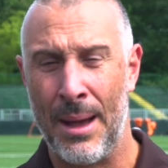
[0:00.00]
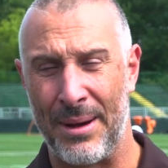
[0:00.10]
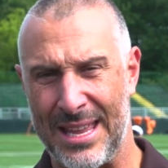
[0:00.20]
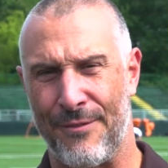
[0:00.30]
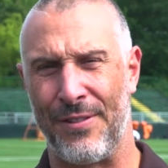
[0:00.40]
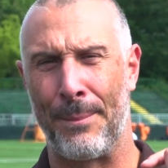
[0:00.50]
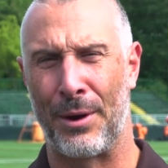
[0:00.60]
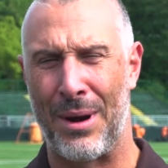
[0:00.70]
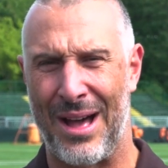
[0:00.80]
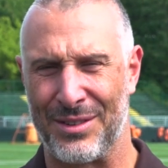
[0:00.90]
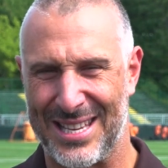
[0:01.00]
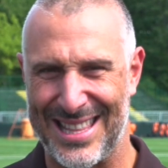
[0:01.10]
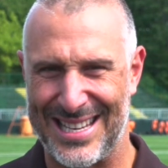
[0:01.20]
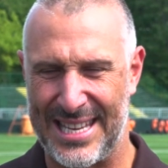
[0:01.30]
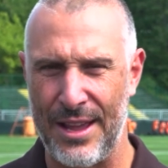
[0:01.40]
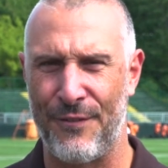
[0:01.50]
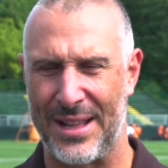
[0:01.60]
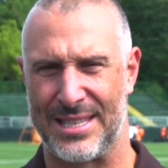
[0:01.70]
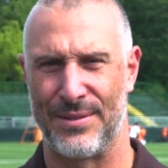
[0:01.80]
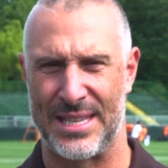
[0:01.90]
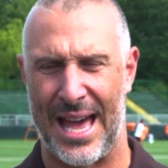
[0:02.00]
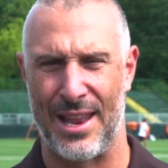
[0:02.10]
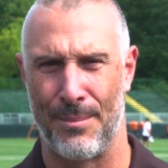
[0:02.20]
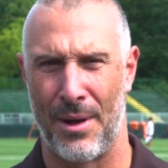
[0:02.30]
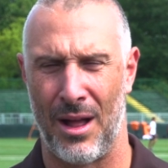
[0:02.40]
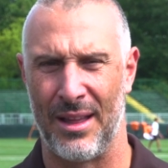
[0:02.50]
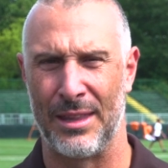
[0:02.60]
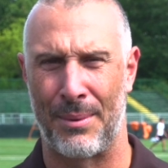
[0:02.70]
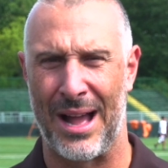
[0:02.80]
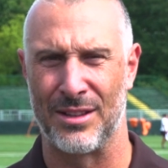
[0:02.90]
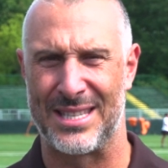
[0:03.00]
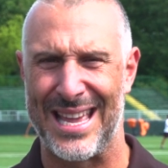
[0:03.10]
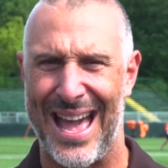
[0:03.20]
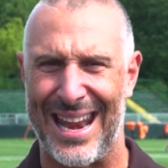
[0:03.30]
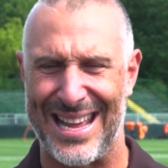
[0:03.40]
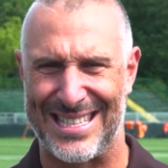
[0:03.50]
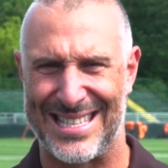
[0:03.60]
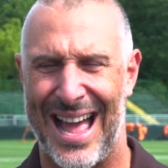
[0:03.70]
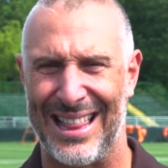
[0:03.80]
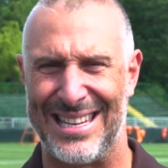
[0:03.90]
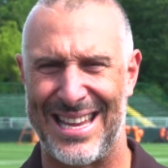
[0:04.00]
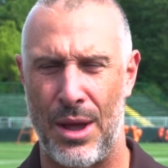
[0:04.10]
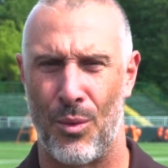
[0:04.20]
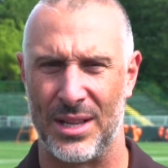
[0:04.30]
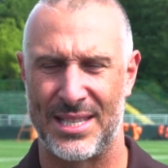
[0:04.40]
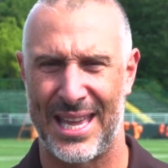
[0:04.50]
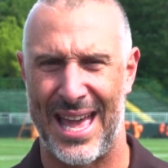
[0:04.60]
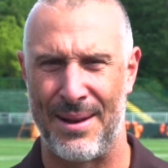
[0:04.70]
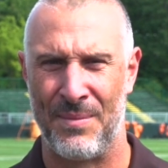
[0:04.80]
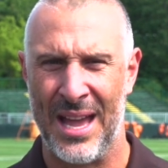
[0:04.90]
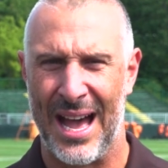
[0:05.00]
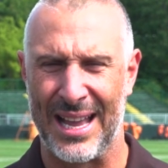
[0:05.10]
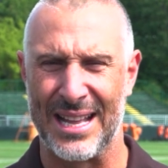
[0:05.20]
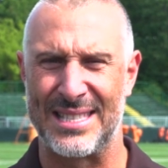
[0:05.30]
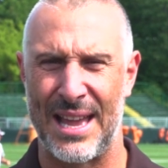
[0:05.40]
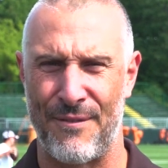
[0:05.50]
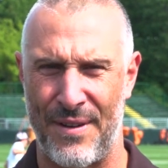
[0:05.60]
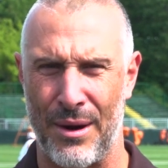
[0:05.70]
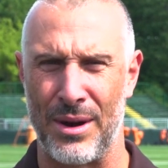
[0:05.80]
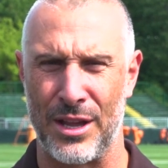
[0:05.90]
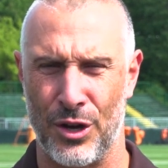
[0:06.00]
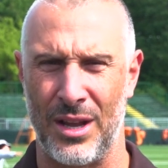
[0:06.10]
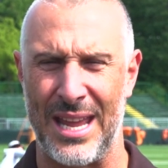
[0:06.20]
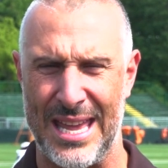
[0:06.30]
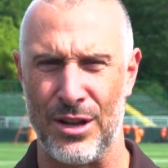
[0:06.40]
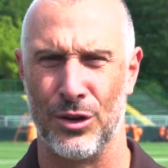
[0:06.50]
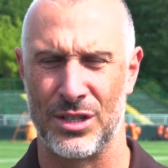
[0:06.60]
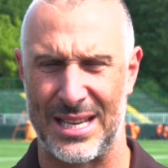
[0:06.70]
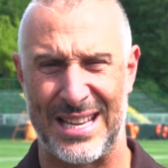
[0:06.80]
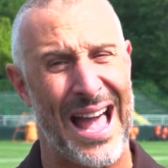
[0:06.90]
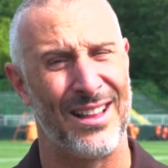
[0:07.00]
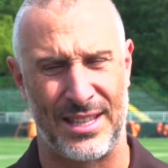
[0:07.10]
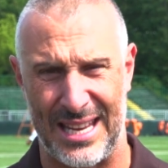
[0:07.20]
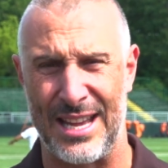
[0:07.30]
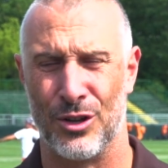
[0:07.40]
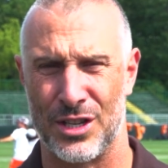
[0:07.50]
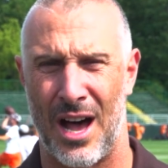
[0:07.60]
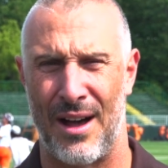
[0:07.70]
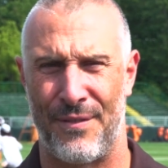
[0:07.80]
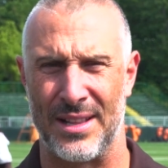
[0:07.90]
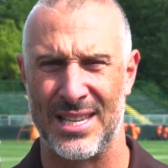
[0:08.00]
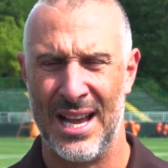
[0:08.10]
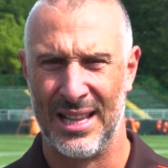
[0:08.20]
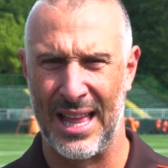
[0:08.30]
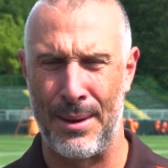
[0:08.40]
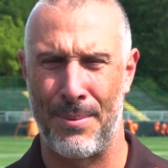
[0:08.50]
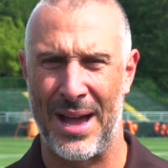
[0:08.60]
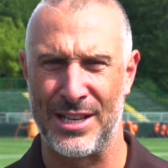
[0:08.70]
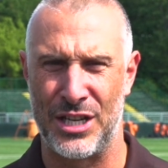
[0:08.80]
But you flip it around to the defensive side of the ball, and the Browns D had a solid day once again against a very good Eagles and talented Eagles offense led by